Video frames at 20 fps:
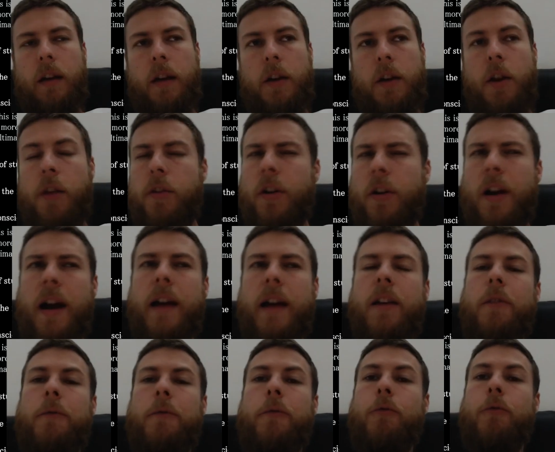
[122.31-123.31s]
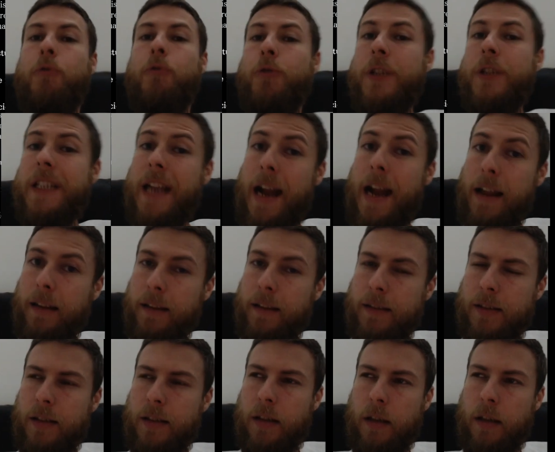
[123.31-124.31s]
another kind of
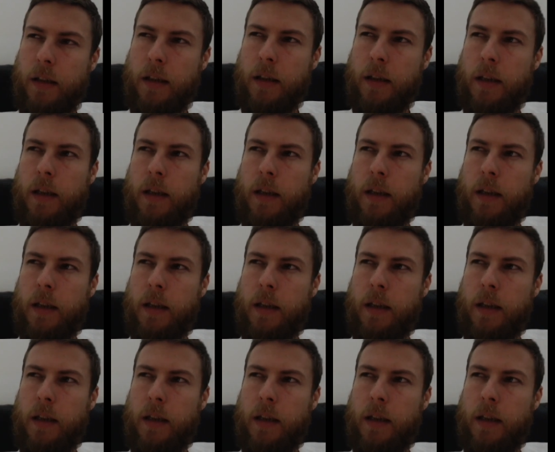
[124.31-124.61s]
reality